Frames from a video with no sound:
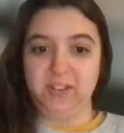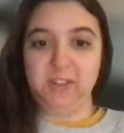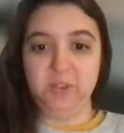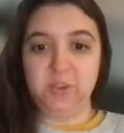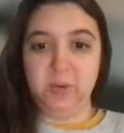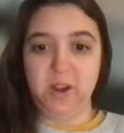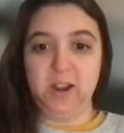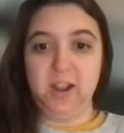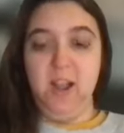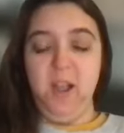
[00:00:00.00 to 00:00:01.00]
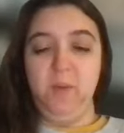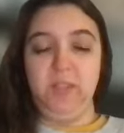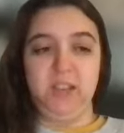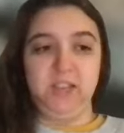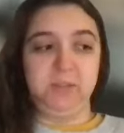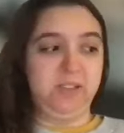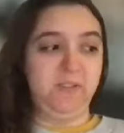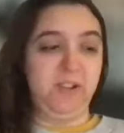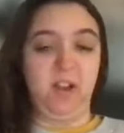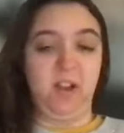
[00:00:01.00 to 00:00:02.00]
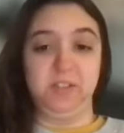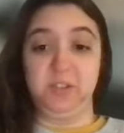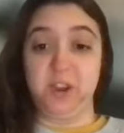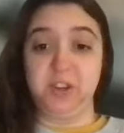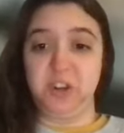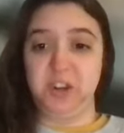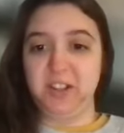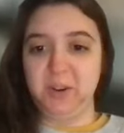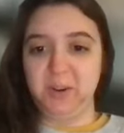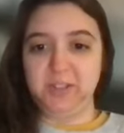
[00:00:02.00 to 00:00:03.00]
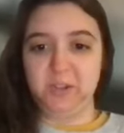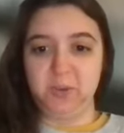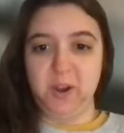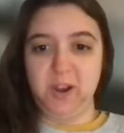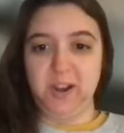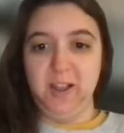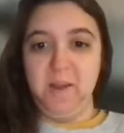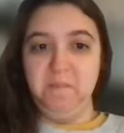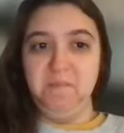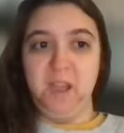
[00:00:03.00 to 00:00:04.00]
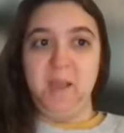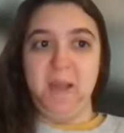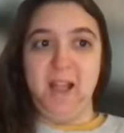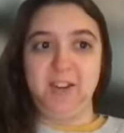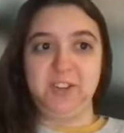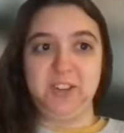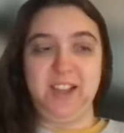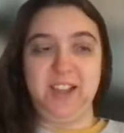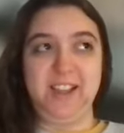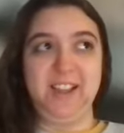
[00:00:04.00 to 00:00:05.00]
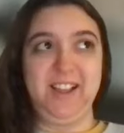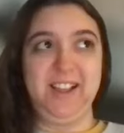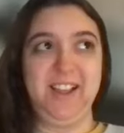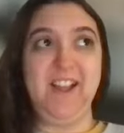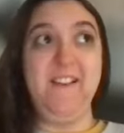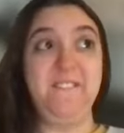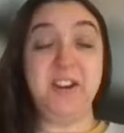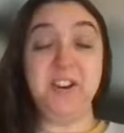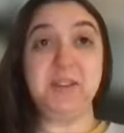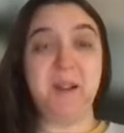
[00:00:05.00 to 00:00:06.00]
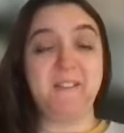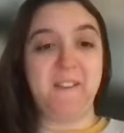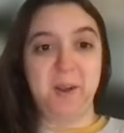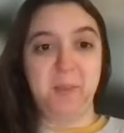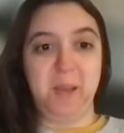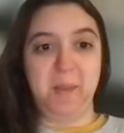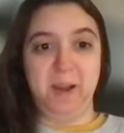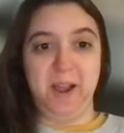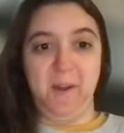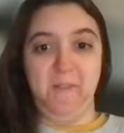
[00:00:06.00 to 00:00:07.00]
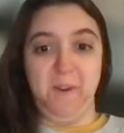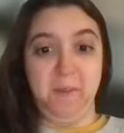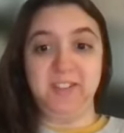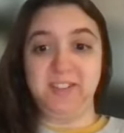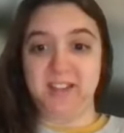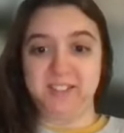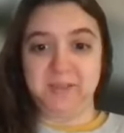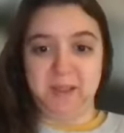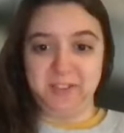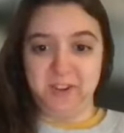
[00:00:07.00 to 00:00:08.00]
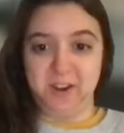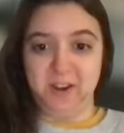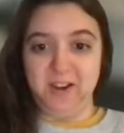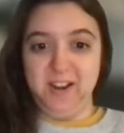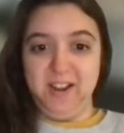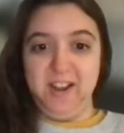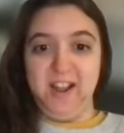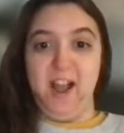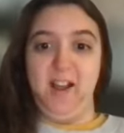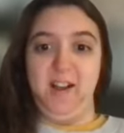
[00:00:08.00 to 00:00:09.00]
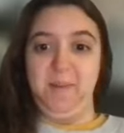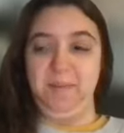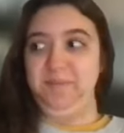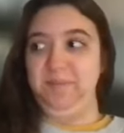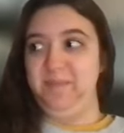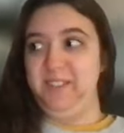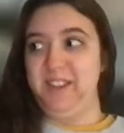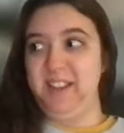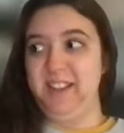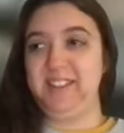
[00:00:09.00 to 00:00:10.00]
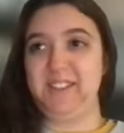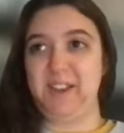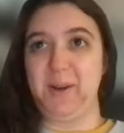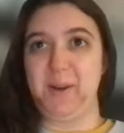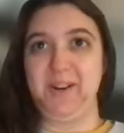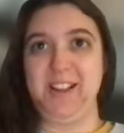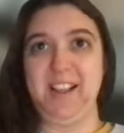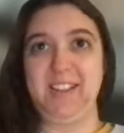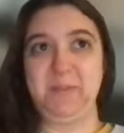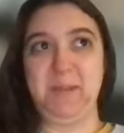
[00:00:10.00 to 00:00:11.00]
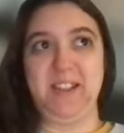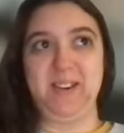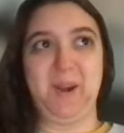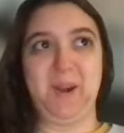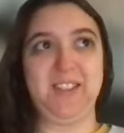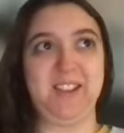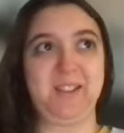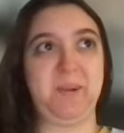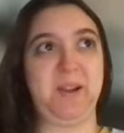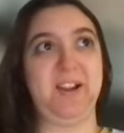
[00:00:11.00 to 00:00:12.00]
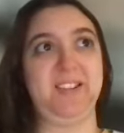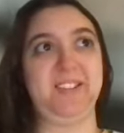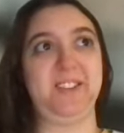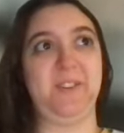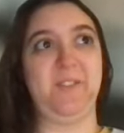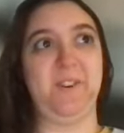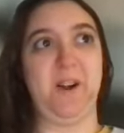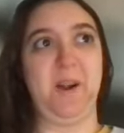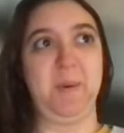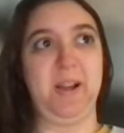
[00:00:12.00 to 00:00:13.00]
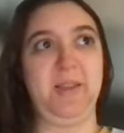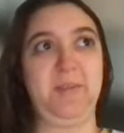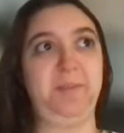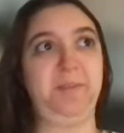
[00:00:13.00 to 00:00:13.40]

in social work with a specific concentration in clinical social work. I am actually finishing my final paper now for my second semester. Um, so it's been quite the experience so far, but